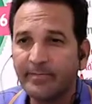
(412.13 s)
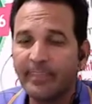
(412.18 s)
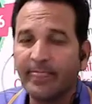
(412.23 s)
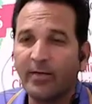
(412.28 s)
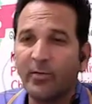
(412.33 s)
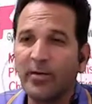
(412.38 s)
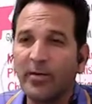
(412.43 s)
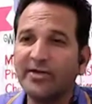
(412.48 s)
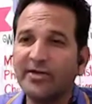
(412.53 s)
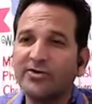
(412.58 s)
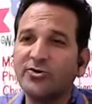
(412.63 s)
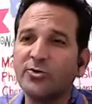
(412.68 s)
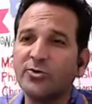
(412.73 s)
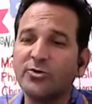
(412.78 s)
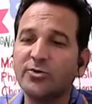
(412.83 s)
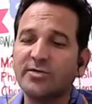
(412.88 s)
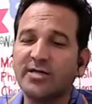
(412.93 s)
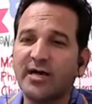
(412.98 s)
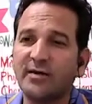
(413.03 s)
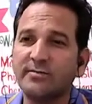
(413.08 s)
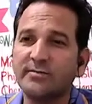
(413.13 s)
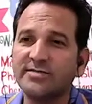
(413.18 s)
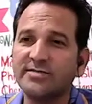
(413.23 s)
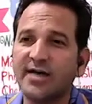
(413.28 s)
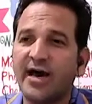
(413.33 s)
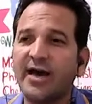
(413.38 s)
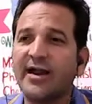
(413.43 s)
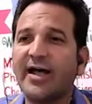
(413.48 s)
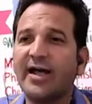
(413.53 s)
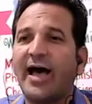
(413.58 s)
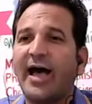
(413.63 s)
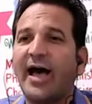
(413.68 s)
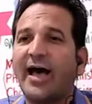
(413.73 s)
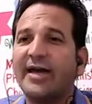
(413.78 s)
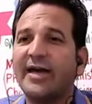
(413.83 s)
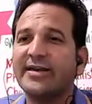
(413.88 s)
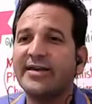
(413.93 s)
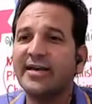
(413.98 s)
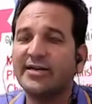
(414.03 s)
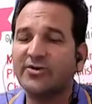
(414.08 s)
when 2 terms are
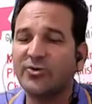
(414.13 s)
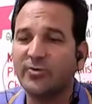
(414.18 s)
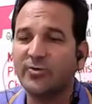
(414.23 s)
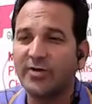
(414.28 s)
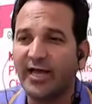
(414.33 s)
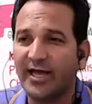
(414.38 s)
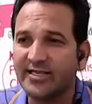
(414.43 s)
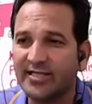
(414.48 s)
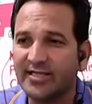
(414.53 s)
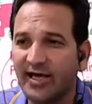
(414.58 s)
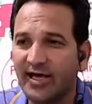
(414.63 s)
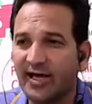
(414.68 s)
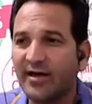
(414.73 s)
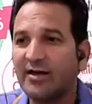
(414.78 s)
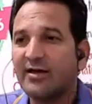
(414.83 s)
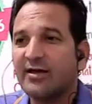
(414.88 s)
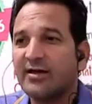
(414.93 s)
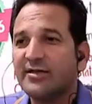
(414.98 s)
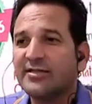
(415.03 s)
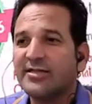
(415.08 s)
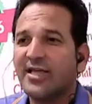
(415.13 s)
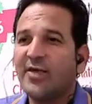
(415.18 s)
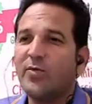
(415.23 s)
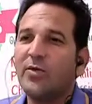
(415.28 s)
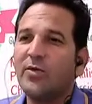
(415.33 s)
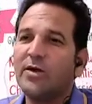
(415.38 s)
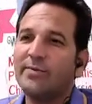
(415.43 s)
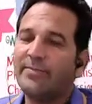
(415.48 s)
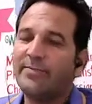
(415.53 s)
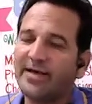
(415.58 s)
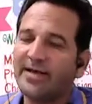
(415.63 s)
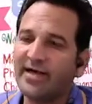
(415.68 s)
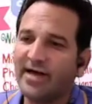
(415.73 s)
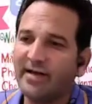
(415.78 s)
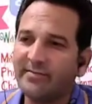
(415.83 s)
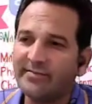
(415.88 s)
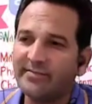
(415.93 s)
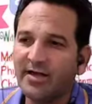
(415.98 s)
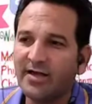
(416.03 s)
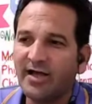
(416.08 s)
added together, they will
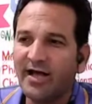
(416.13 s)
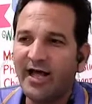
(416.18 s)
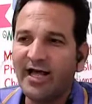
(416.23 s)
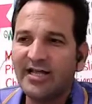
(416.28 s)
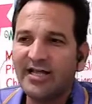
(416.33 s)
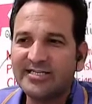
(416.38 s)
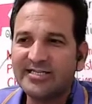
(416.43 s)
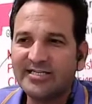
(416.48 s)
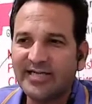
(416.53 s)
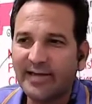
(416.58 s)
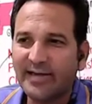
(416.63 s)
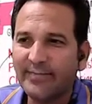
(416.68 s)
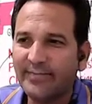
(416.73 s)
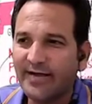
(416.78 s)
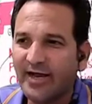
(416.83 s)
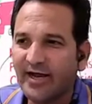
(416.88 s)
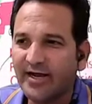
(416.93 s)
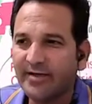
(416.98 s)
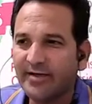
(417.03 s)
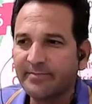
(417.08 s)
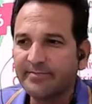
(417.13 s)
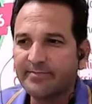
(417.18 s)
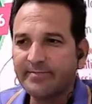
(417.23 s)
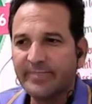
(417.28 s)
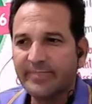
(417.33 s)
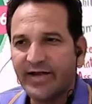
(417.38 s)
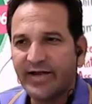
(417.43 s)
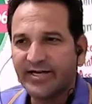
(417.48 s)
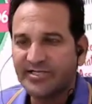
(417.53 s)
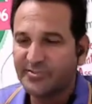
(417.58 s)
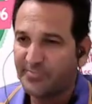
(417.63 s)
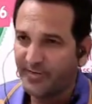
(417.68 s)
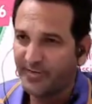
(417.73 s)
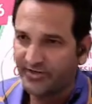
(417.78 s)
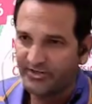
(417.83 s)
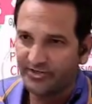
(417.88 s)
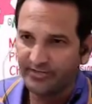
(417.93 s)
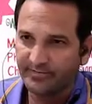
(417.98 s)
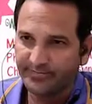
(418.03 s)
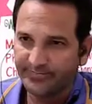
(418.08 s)
become algebraic
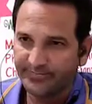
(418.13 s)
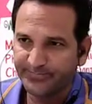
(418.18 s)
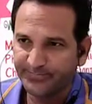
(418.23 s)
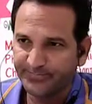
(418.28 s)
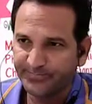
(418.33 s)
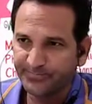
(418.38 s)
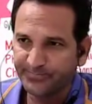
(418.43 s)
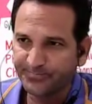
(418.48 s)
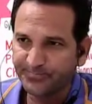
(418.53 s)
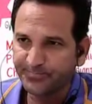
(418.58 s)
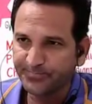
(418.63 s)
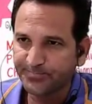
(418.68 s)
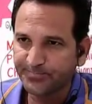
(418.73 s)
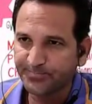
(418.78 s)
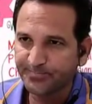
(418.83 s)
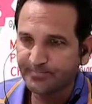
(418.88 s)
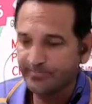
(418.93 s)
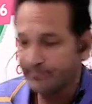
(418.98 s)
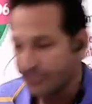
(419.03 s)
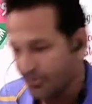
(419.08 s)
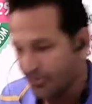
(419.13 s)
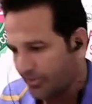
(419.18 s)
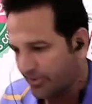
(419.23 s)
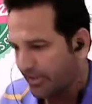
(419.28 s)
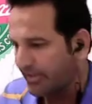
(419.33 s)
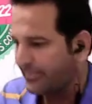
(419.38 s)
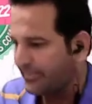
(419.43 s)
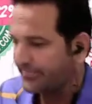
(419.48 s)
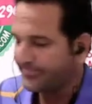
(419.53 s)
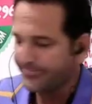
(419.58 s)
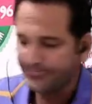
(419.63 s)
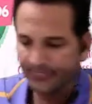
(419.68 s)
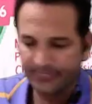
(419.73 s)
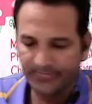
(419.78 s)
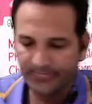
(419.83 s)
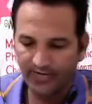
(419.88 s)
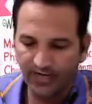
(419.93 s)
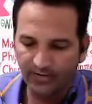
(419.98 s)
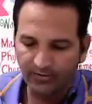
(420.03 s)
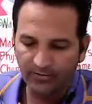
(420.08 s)
expression. Okay,
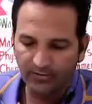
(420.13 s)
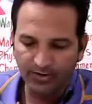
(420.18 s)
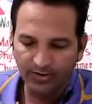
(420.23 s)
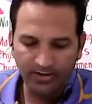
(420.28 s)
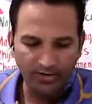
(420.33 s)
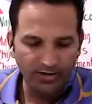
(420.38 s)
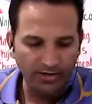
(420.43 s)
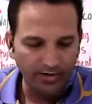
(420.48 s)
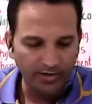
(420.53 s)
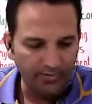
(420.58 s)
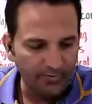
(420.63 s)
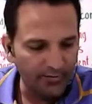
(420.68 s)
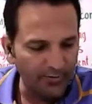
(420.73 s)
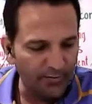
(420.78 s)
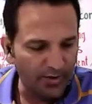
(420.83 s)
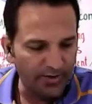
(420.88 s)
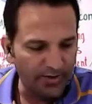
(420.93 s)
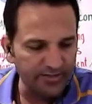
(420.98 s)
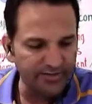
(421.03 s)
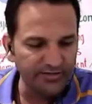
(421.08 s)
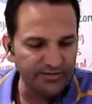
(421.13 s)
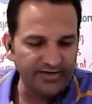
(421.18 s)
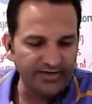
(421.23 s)
now move on to the